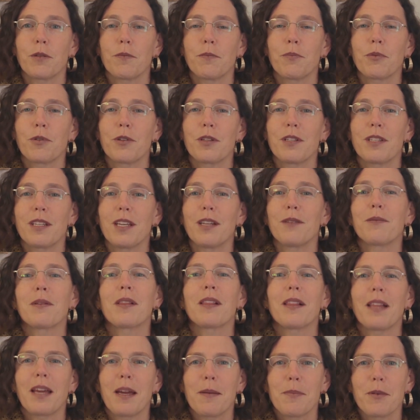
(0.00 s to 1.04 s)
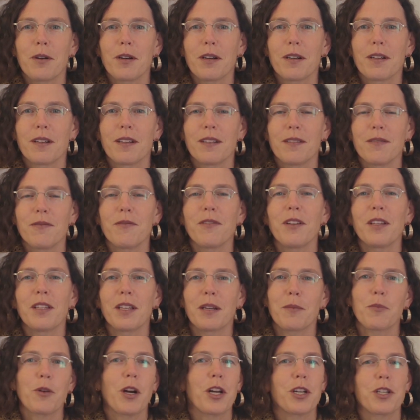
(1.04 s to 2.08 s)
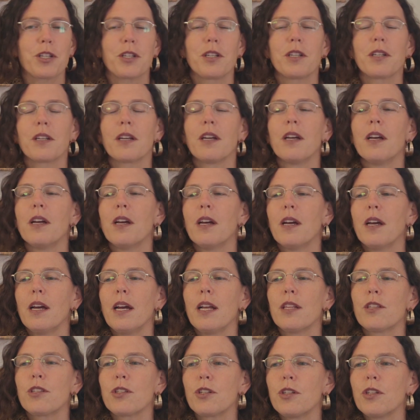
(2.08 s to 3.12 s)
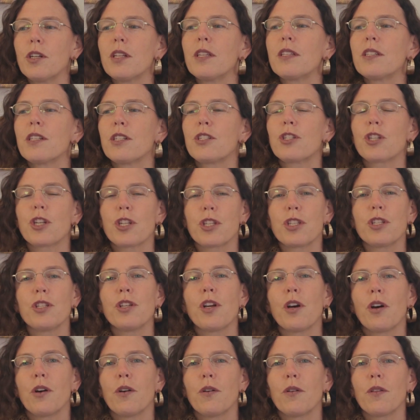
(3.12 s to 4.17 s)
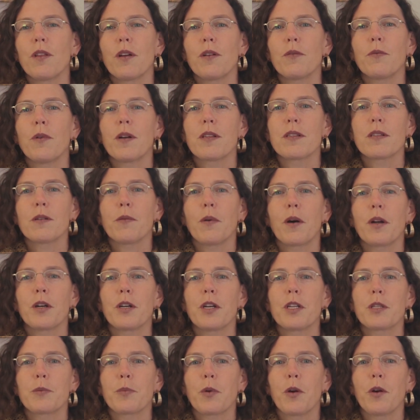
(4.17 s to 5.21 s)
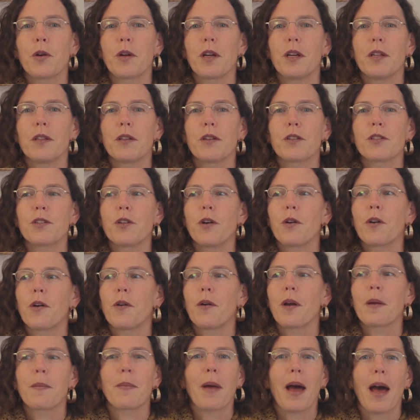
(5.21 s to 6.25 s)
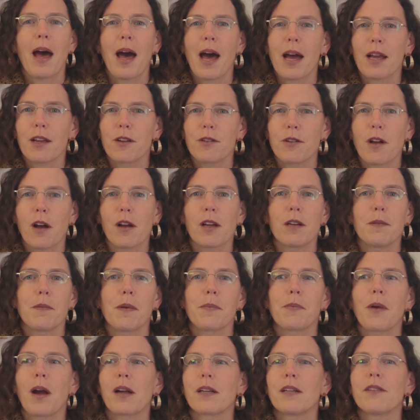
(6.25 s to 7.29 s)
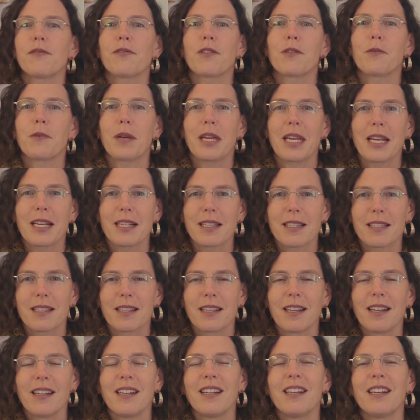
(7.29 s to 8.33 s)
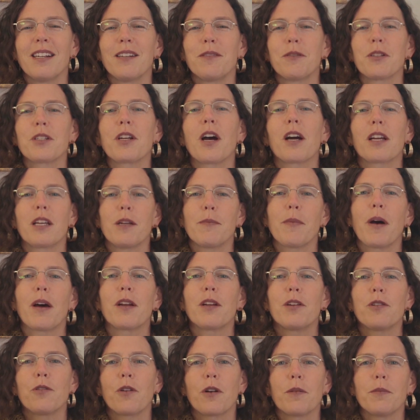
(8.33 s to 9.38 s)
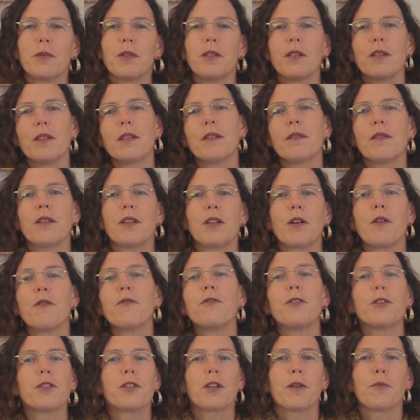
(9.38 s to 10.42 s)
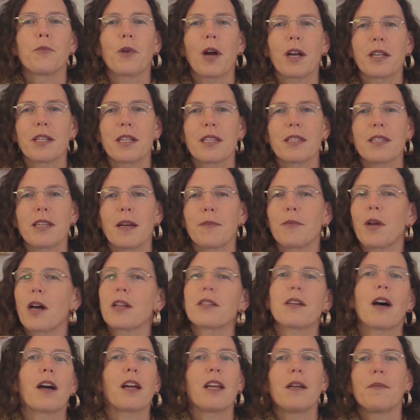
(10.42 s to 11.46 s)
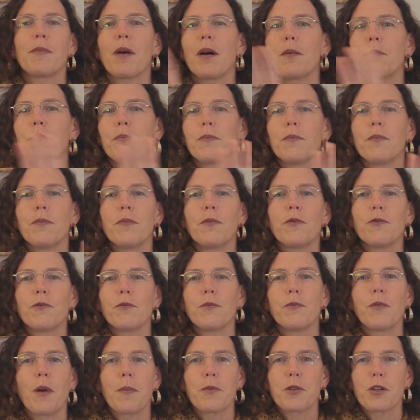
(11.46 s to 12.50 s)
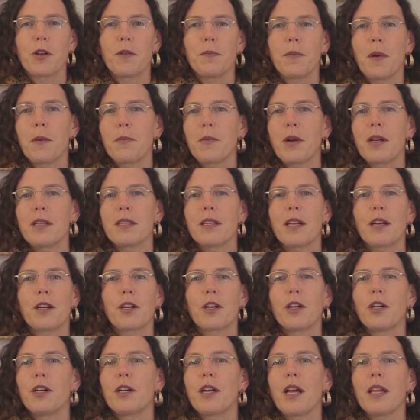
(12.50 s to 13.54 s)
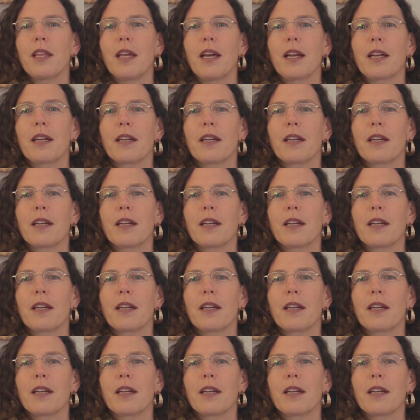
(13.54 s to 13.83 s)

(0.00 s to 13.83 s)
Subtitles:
proceed with labor, feeling pressured. It's good to just know that once the water has broken, there's no going back. You're not going to be pregnant for weeks. We're talking about a normal, full-term pregnancy. I'm not talking about rupture of membranes that occurred at